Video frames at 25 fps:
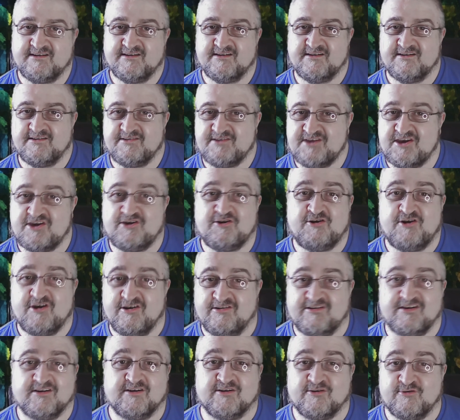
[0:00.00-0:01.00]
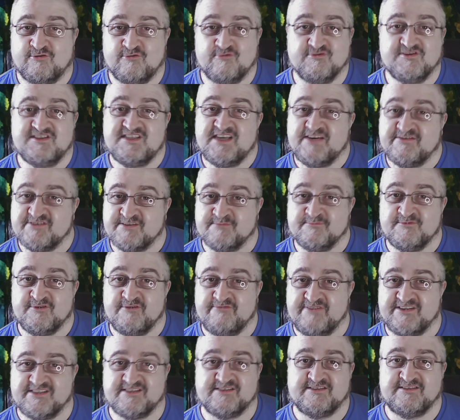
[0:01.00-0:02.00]
you could have done a whole series of
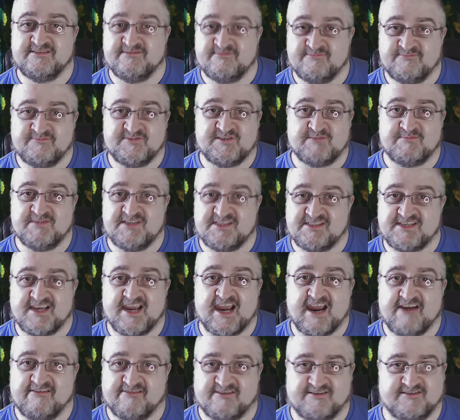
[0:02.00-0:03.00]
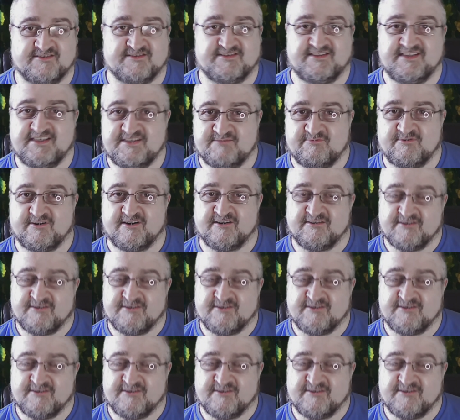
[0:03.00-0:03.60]
movies and some of these characters. These were